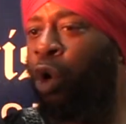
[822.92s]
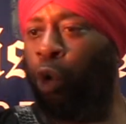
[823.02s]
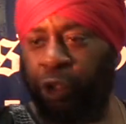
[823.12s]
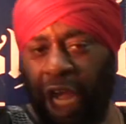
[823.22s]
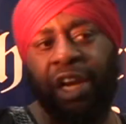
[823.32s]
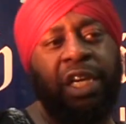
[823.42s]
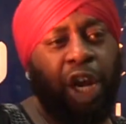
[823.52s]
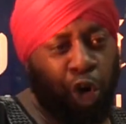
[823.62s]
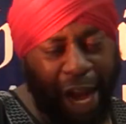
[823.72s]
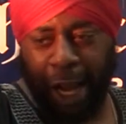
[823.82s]
Who's under
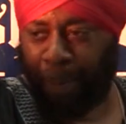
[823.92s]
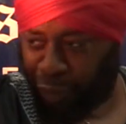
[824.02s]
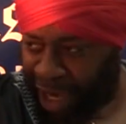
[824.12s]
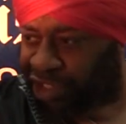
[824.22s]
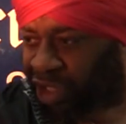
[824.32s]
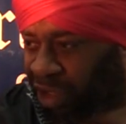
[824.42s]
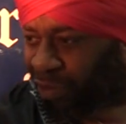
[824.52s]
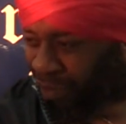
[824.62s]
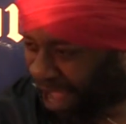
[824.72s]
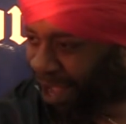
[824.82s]
the great pressure,
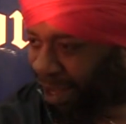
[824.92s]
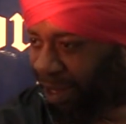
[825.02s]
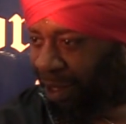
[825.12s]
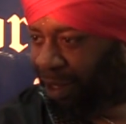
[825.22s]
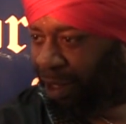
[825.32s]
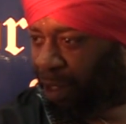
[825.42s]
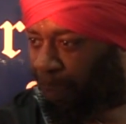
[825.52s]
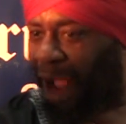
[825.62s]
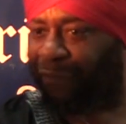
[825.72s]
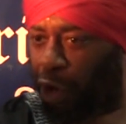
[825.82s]
right?
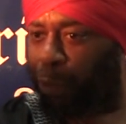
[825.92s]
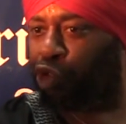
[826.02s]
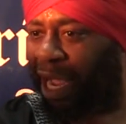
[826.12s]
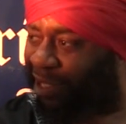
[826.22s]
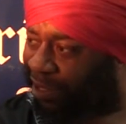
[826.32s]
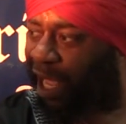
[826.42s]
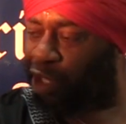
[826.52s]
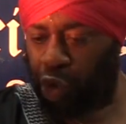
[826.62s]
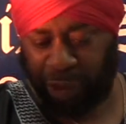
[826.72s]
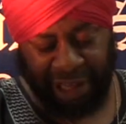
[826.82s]
The Prophet Noble Drew Ali is
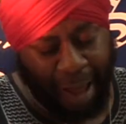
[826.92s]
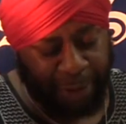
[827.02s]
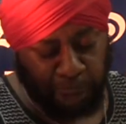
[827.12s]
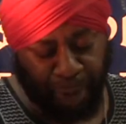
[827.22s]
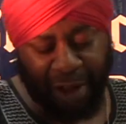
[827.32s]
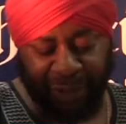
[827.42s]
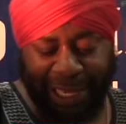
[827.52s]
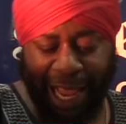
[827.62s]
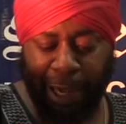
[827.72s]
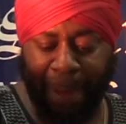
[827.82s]
telling you what's happening. He's
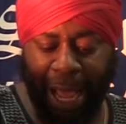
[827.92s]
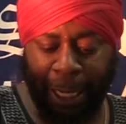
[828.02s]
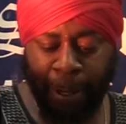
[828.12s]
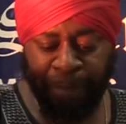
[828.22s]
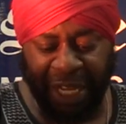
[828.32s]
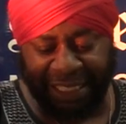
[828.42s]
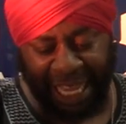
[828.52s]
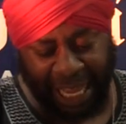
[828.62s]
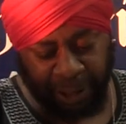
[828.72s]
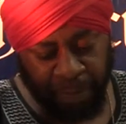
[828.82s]
prophesying about it. He
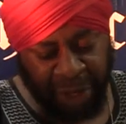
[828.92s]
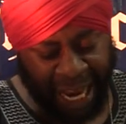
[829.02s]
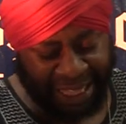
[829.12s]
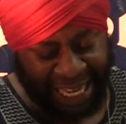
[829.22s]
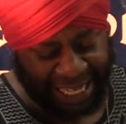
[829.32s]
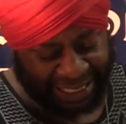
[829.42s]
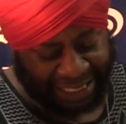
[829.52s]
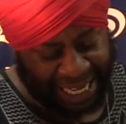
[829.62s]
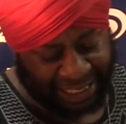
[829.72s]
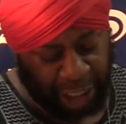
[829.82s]
says, these
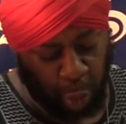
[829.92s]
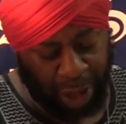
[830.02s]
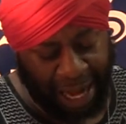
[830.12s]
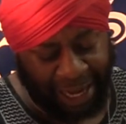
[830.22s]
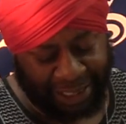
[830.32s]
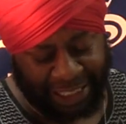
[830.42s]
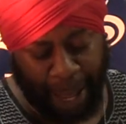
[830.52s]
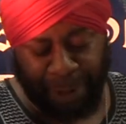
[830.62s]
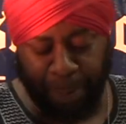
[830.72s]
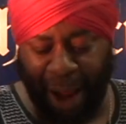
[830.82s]
teachings were not
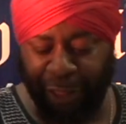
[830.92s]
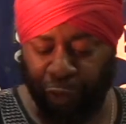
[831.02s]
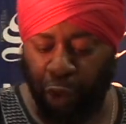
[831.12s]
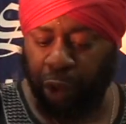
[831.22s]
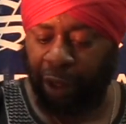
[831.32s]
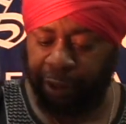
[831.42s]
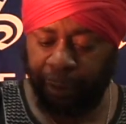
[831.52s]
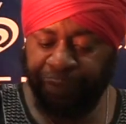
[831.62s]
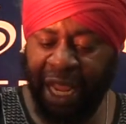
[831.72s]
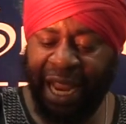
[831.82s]
accepted by the rulers,
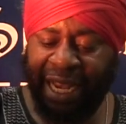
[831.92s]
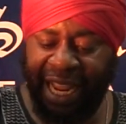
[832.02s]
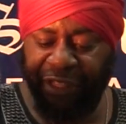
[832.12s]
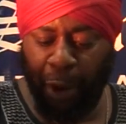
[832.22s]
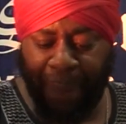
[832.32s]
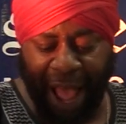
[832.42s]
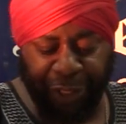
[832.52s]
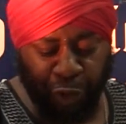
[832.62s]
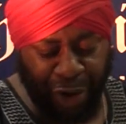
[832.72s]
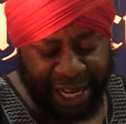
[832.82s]
neither by
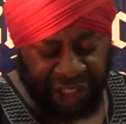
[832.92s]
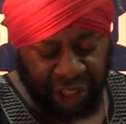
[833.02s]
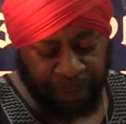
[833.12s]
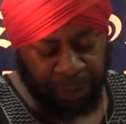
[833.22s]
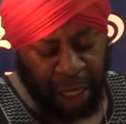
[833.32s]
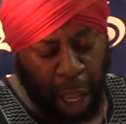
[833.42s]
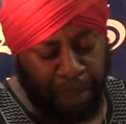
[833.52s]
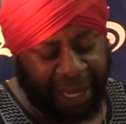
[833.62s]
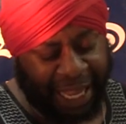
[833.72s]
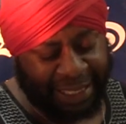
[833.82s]
the rich,
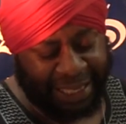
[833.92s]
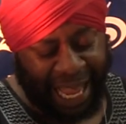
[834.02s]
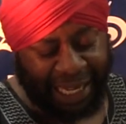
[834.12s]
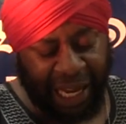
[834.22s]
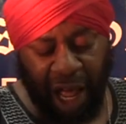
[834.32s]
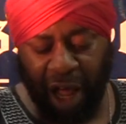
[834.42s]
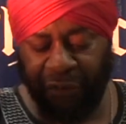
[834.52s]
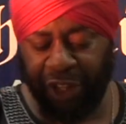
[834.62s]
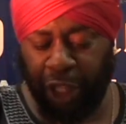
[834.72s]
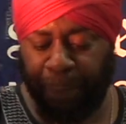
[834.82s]
because they
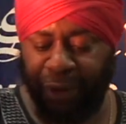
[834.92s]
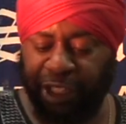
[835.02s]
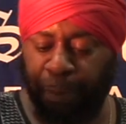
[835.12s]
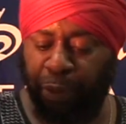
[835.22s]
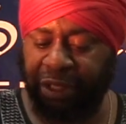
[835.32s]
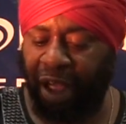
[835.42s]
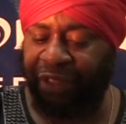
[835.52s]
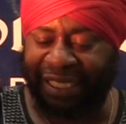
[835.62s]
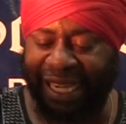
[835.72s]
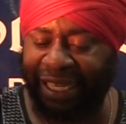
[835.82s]
loved the principles
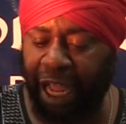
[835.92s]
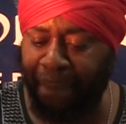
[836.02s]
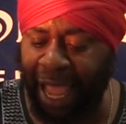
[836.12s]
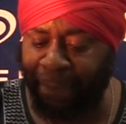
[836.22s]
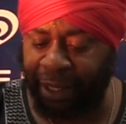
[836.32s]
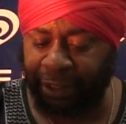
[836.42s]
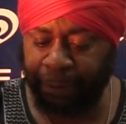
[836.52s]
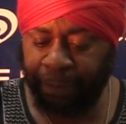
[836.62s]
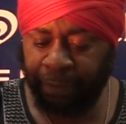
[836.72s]
of the 10 Commandments.